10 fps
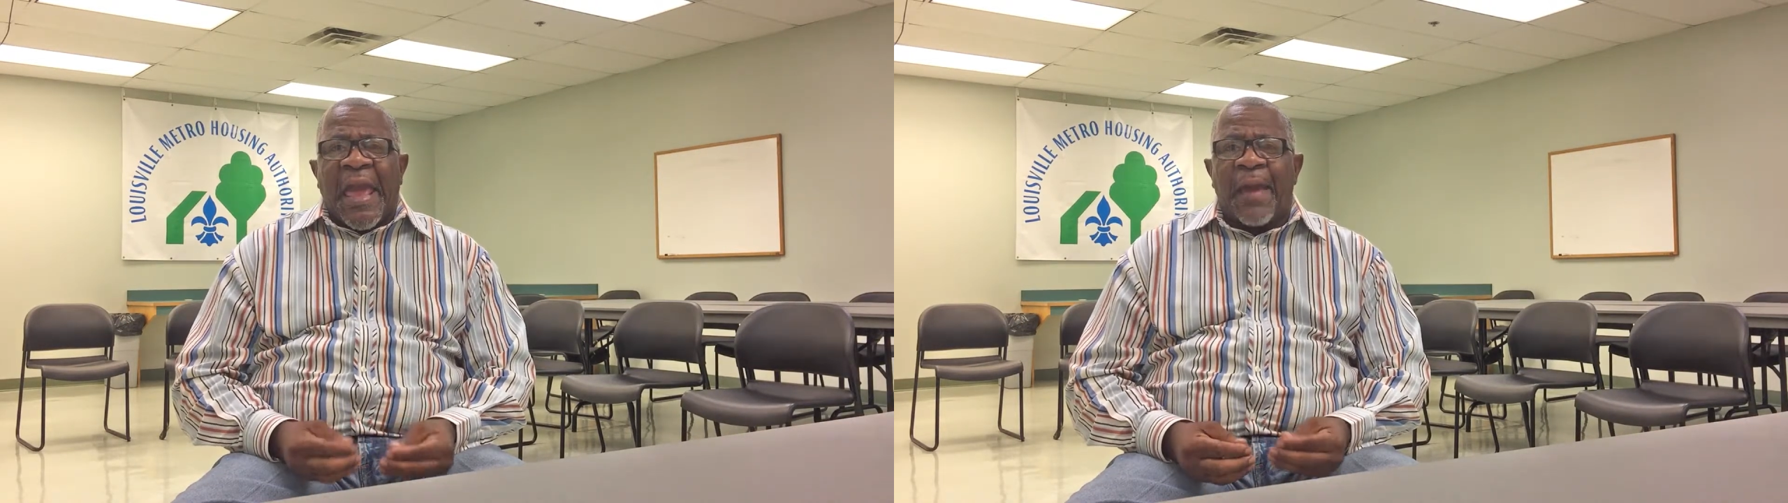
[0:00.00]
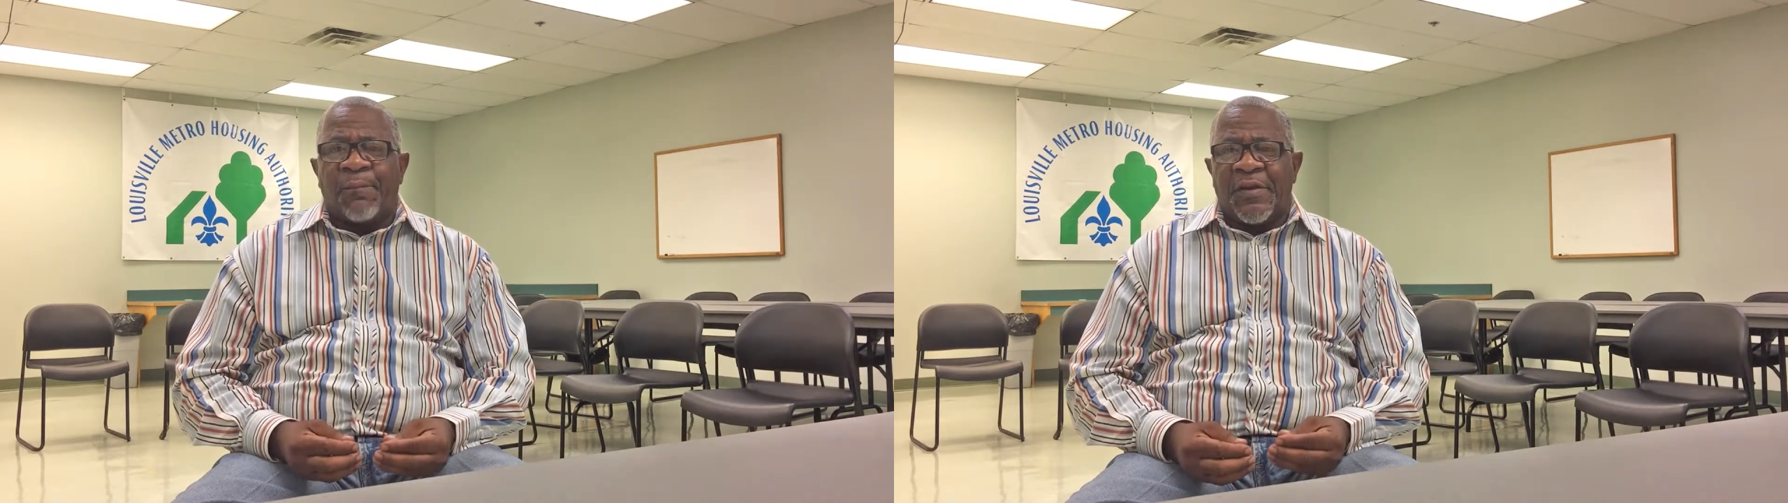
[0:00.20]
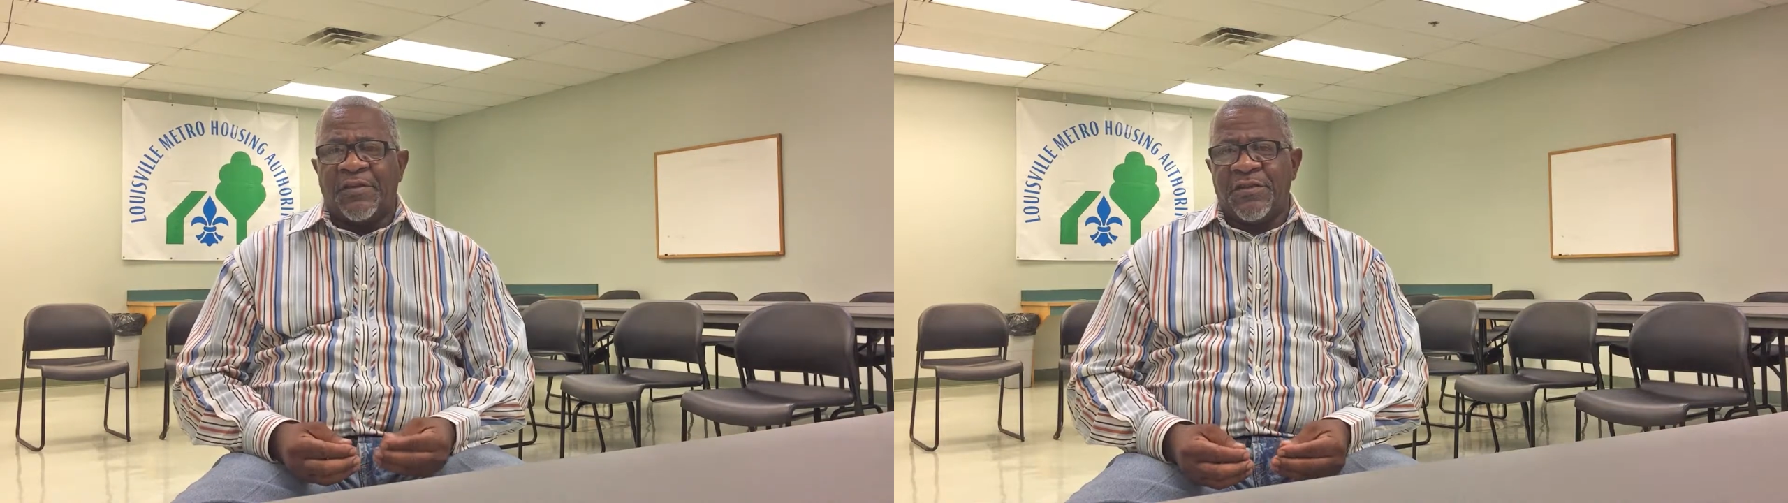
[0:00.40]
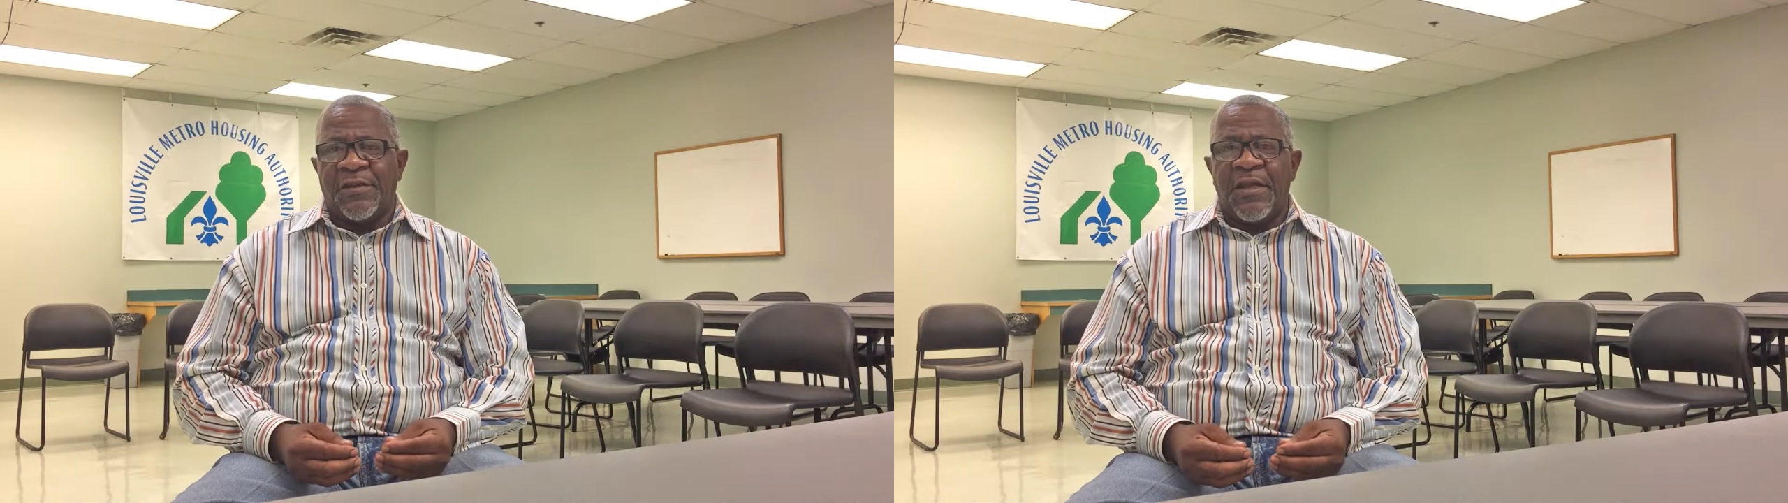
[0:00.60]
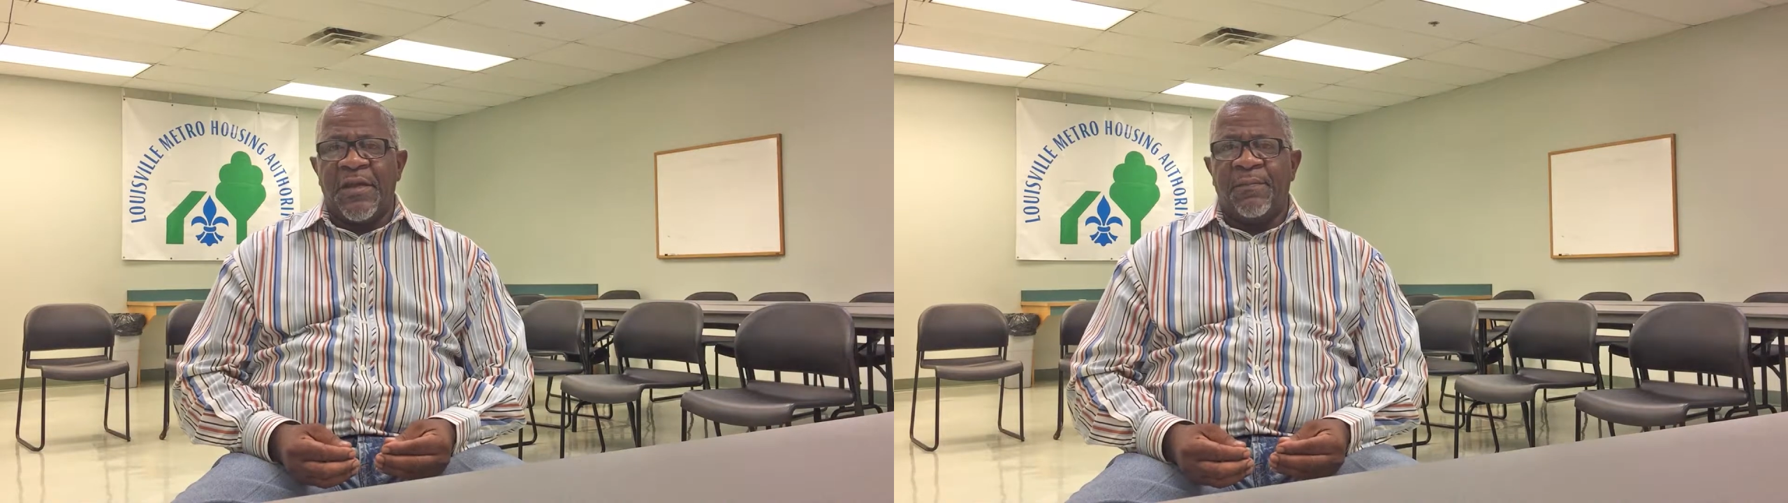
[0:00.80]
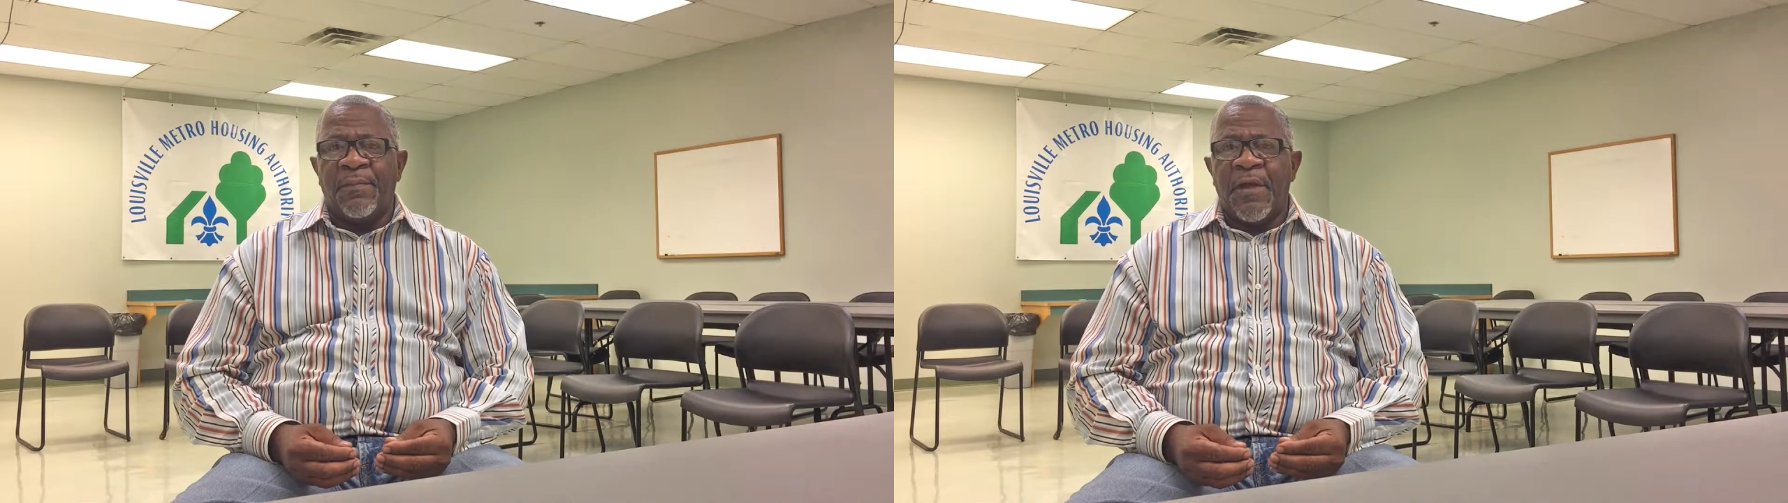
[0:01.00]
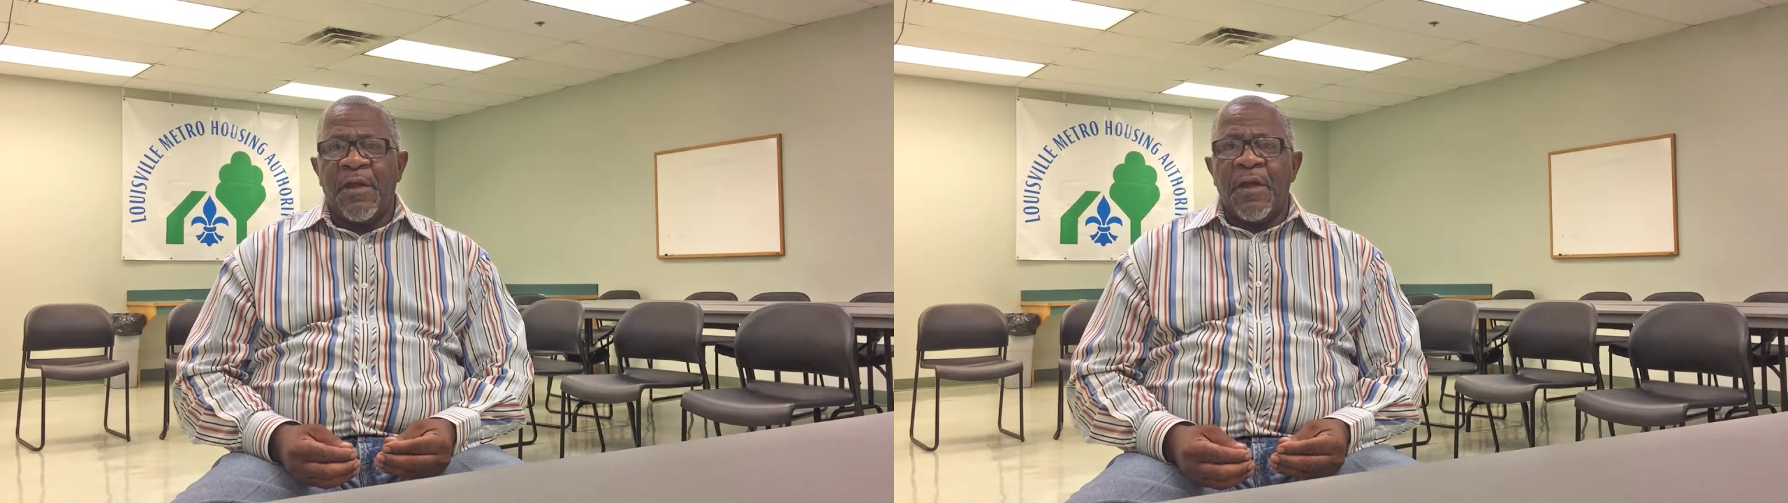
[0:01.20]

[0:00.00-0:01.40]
happened to them,